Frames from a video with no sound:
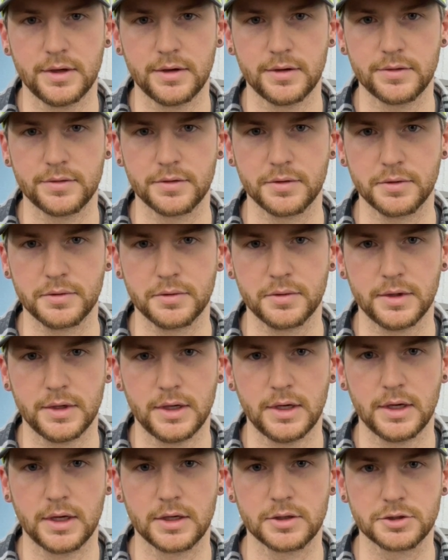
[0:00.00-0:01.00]
So
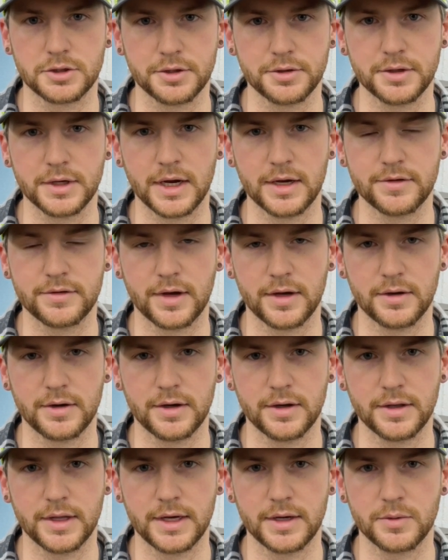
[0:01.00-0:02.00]
I'll show you guys how
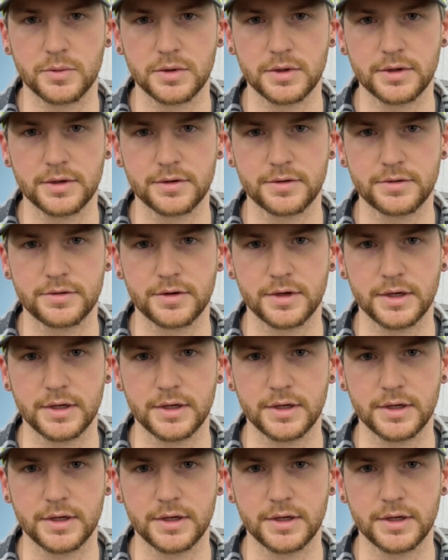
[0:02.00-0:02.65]
all that works,